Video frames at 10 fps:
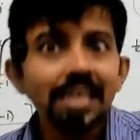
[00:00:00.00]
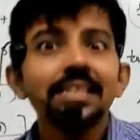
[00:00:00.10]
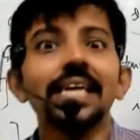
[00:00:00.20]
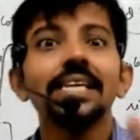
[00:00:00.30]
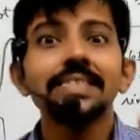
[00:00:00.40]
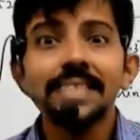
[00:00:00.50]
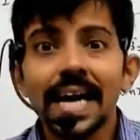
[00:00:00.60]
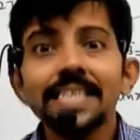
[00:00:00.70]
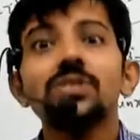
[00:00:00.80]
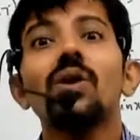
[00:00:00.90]
then the
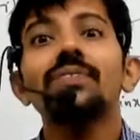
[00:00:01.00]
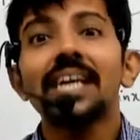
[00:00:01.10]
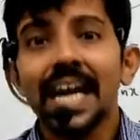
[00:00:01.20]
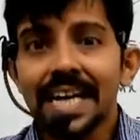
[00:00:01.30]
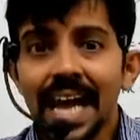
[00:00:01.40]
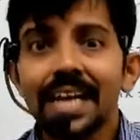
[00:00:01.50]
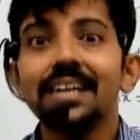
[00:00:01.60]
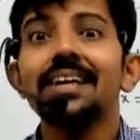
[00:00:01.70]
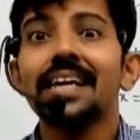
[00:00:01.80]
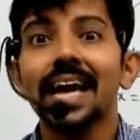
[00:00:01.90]
sides of the right
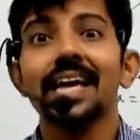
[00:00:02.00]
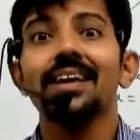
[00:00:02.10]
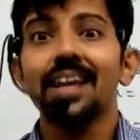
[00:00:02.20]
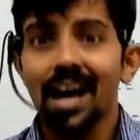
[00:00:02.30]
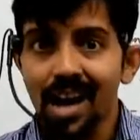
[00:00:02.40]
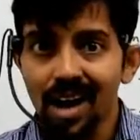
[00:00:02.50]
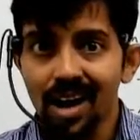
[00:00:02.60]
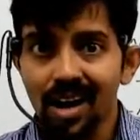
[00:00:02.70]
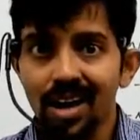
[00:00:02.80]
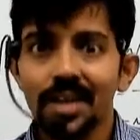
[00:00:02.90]
angle triangle
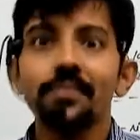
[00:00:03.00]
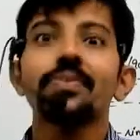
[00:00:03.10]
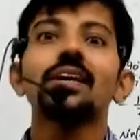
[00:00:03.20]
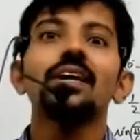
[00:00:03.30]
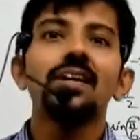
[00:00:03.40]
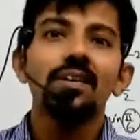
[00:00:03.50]
are